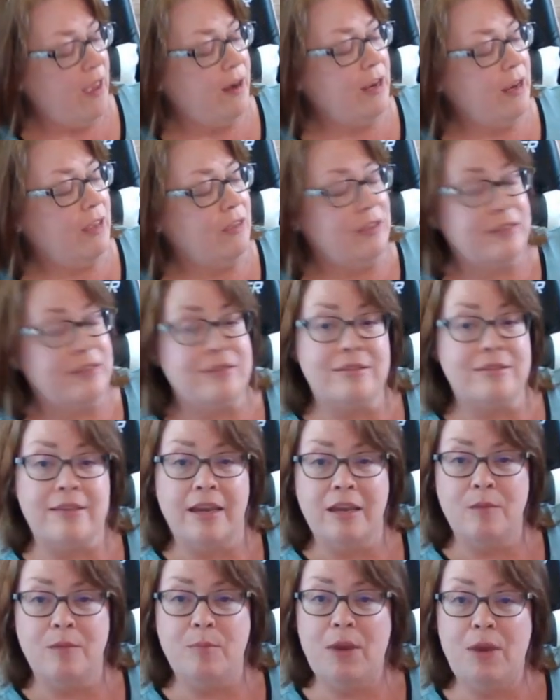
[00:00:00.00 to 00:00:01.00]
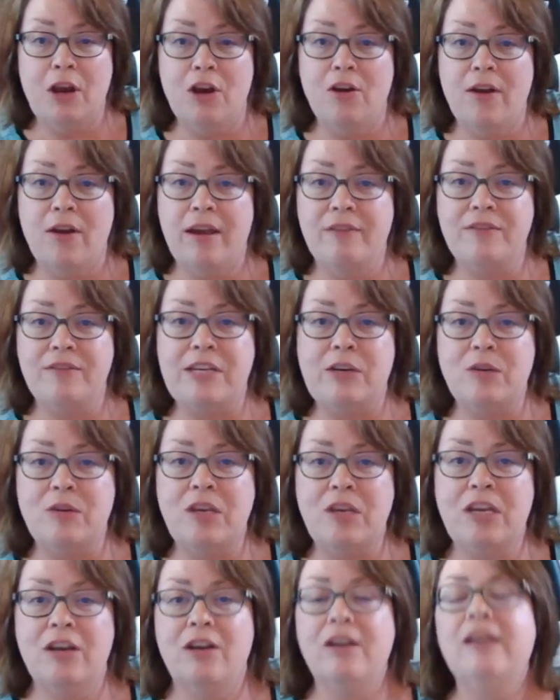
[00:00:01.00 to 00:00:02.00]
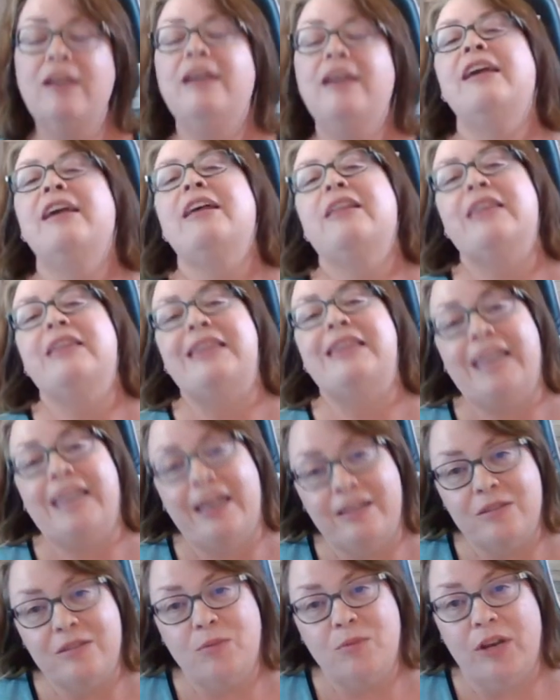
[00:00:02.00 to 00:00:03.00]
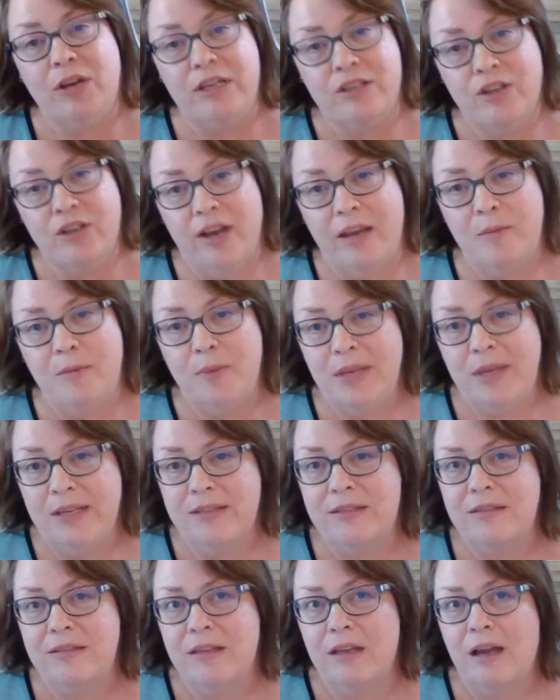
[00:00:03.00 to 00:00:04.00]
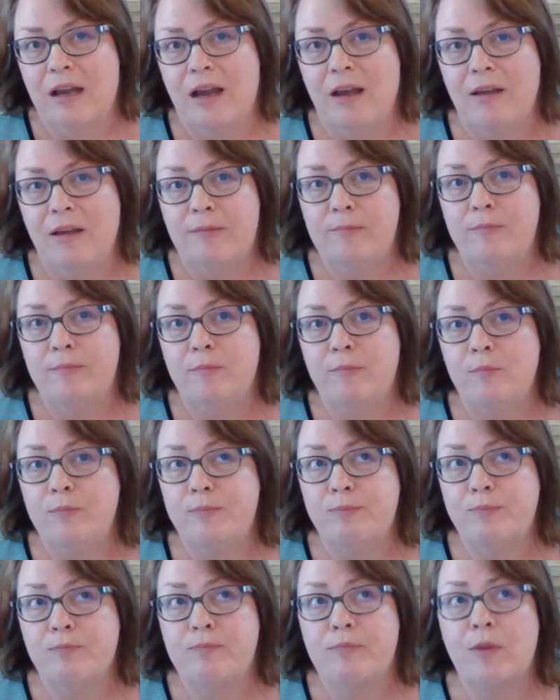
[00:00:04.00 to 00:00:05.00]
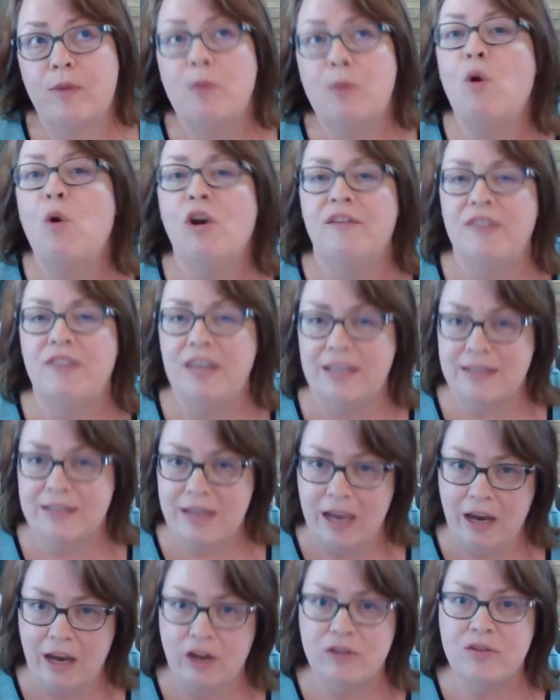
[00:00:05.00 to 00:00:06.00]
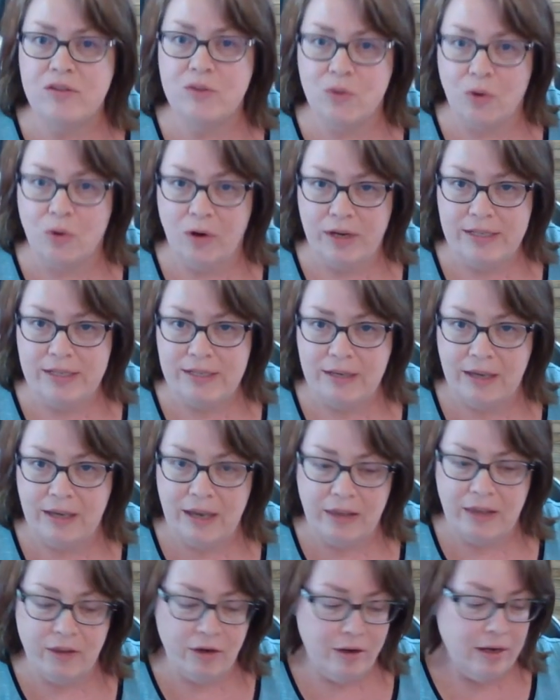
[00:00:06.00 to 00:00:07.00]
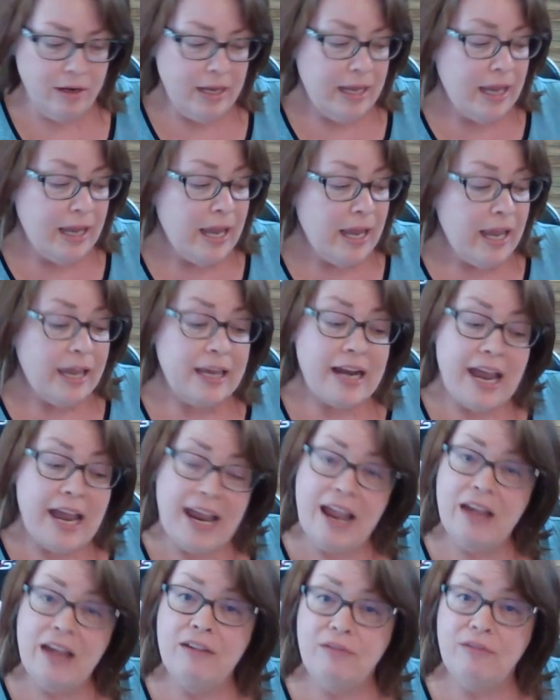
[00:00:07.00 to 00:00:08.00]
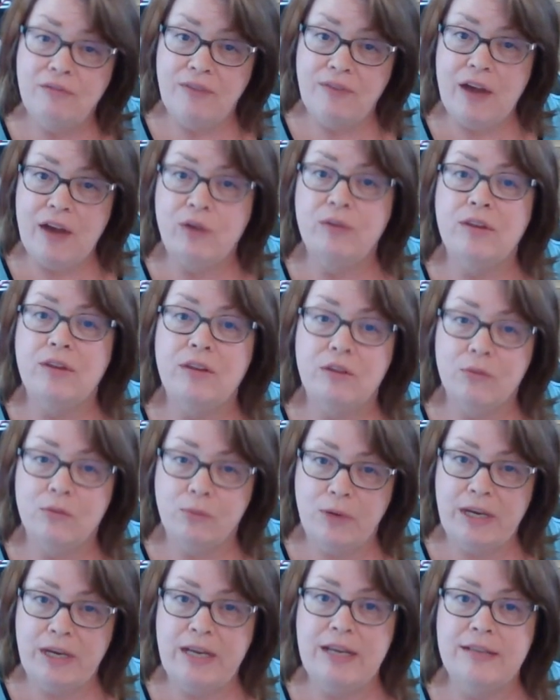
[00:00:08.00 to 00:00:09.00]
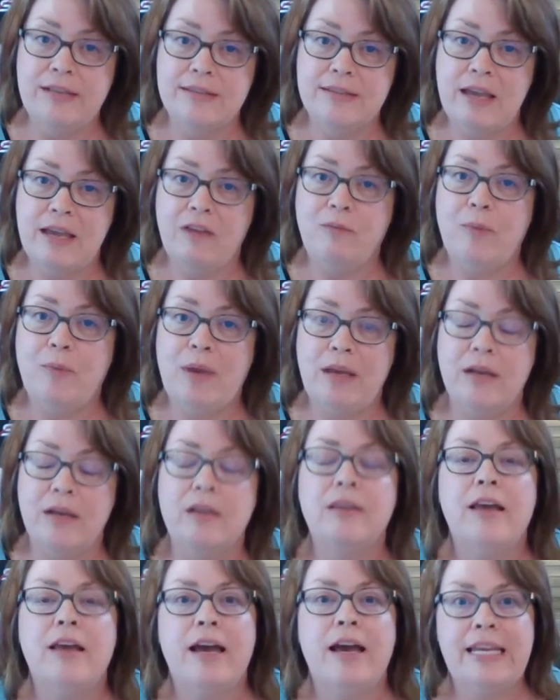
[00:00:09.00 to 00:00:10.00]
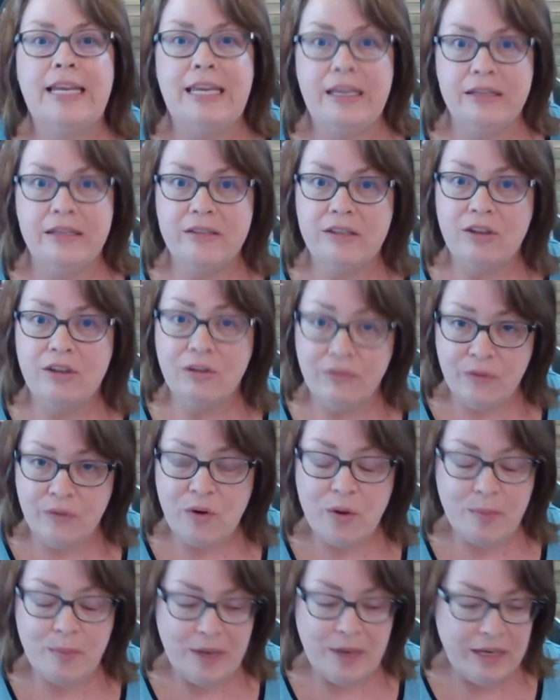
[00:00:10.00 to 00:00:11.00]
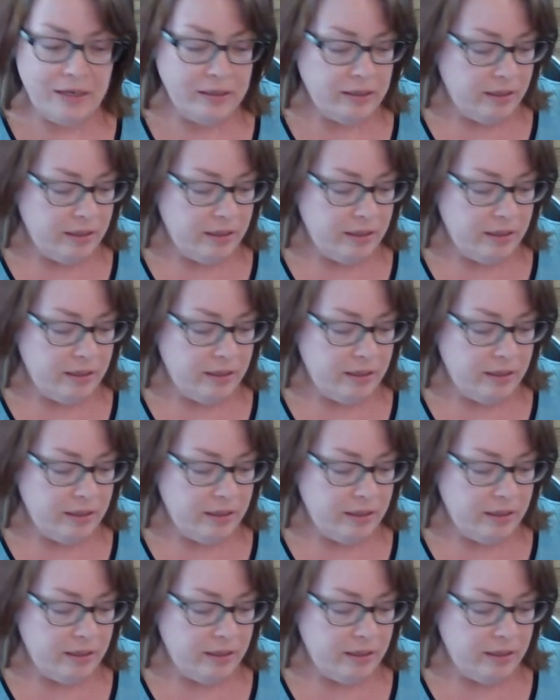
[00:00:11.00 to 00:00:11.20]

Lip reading: in this second paragraph down here, that's where I try and piece more of the entire story together. And I have found that the readings have been a lot easier for me